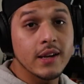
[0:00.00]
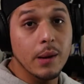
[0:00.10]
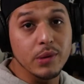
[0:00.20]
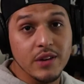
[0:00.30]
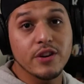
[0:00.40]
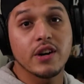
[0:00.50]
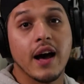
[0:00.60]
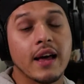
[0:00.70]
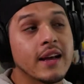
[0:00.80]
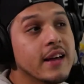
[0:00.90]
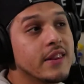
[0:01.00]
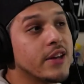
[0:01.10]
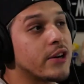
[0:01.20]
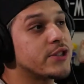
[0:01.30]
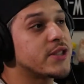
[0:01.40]
Now, believe it or not,
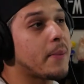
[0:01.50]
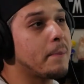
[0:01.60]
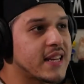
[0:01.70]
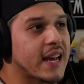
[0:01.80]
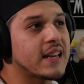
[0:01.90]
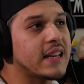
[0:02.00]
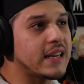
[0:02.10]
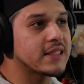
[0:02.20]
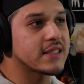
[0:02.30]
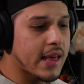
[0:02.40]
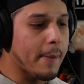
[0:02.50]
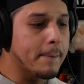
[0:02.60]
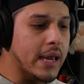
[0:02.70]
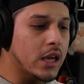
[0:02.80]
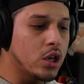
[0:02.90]
there are some techniques that
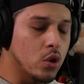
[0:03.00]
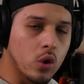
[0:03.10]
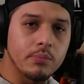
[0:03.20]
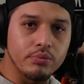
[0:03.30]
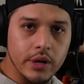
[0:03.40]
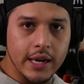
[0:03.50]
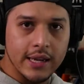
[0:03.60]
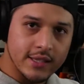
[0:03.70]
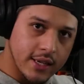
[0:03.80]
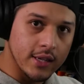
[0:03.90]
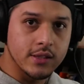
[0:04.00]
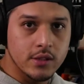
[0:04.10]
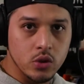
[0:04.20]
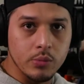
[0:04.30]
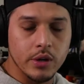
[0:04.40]
make your brain as a
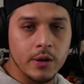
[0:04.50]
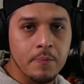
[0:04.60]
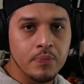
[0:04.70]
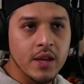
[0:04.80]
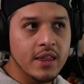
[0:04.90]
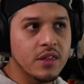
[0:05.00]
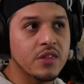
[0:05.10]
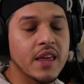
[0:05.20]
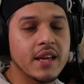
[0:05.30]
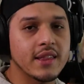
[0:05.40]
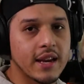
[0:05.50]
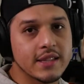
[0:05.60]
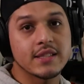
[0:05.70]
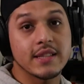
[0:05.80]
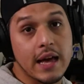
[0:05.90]
consumer think that
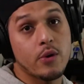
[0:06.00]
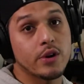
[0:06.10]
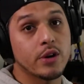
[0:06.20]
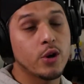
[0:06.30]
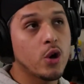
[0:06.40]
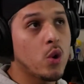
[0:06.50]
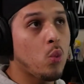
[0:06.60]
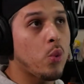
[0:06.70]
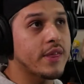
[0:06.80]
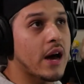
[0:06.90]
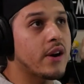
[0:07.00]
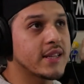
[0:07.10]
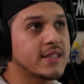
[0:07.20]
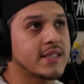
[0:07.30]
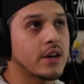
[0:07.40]
it's louder without
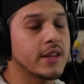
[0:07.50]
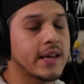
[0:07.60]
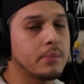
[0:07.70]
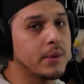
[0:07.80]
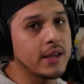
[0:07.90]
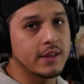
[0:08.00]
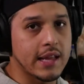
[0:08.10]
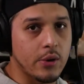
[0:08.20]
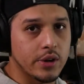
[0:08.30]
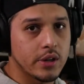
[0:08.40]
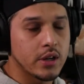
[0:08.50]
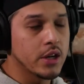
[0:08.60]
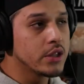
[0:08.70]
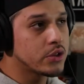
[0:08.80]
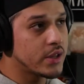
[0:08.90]
necessarily it being louder.
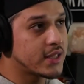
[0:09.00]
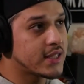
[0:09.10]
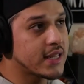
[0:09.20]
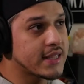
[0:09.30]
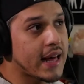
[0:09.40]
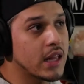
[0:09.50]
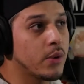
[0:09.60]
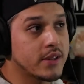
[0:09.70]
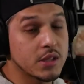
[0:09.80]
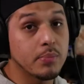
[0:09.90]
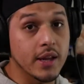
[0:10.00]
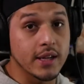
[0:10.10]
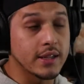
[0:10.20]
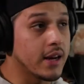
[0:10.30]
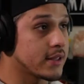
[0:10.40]
So this is exactly what this
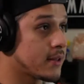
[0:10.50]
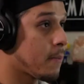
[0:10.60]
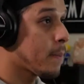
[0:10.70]
plugin does.